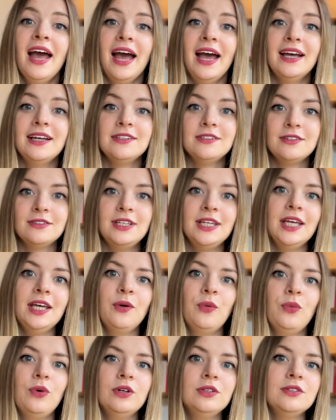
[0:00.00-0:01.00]
And today I
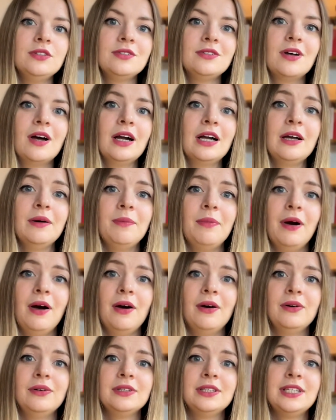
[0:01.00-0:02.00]
want to talk
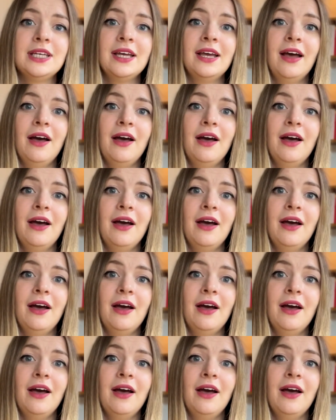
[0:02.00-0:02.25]
about